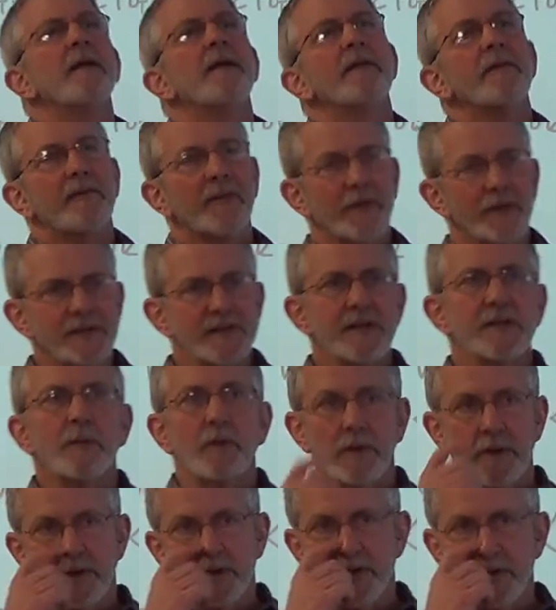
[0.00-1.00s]
The first thing
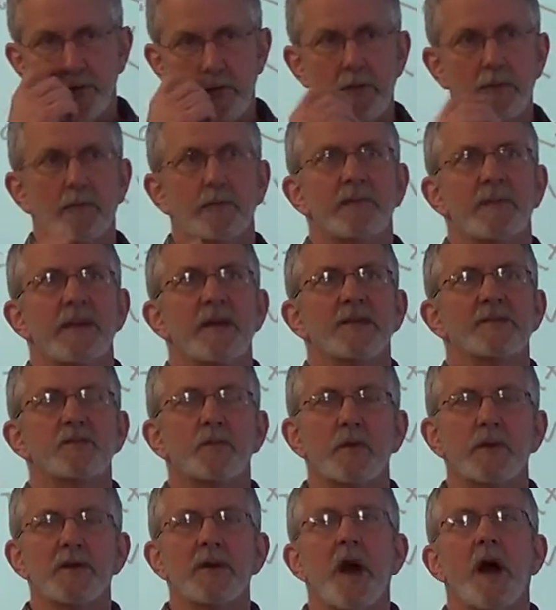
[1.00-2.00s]
we're going to do is
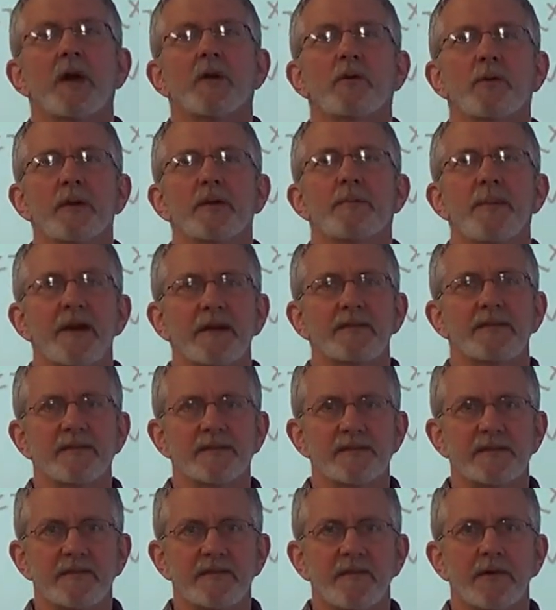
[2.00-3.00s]
we're not going to make
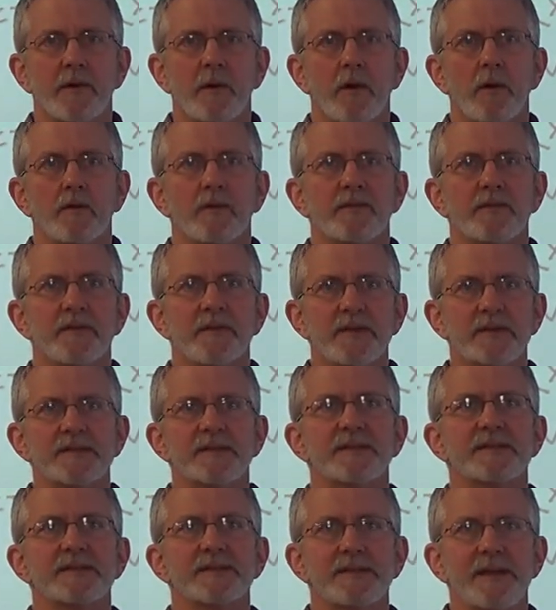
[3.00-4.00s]
this difficult. This
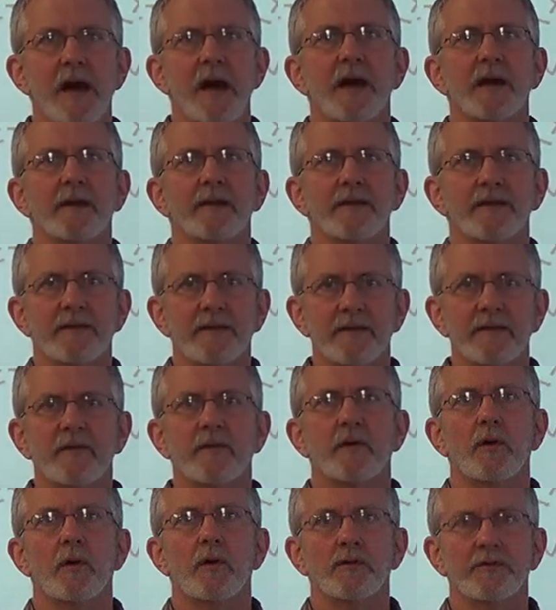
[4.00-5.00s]
is not a
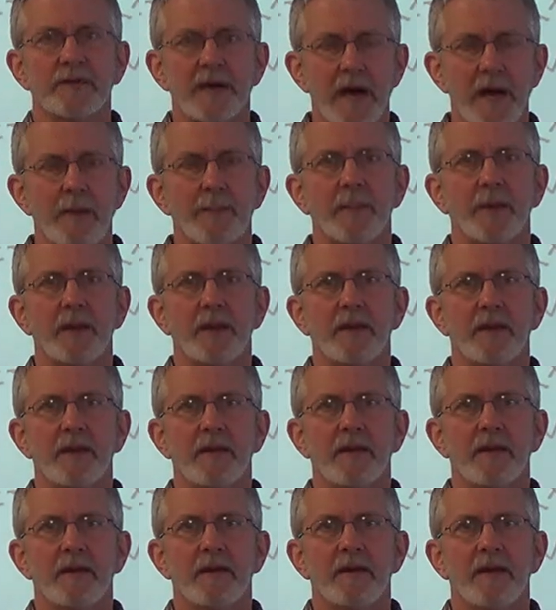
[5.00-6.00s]
difficult topic
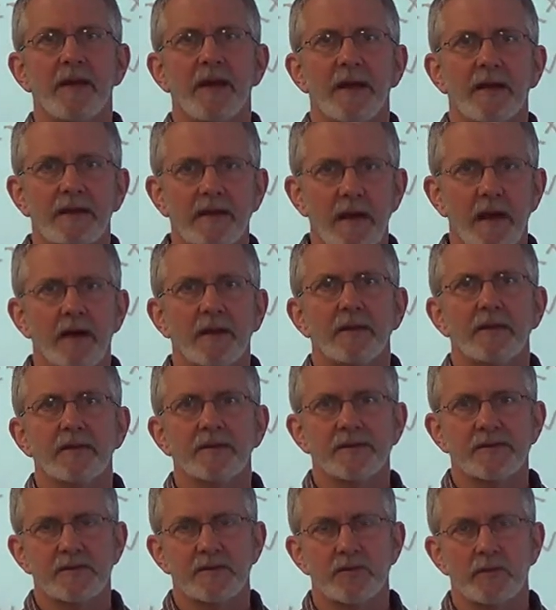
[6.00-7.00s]
in
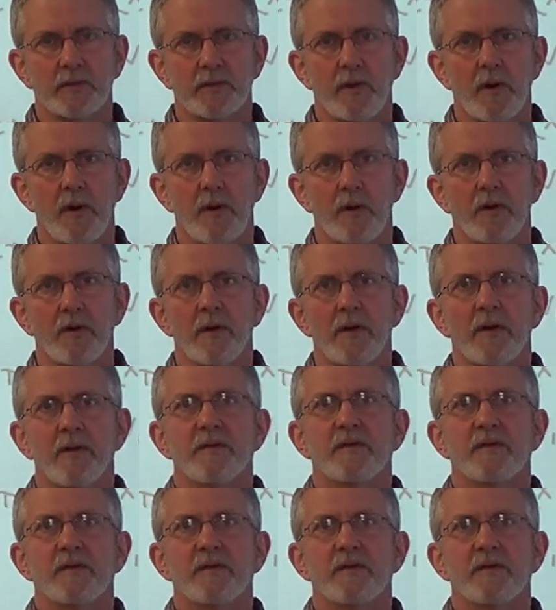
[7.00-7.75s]
Calculus 2 at all.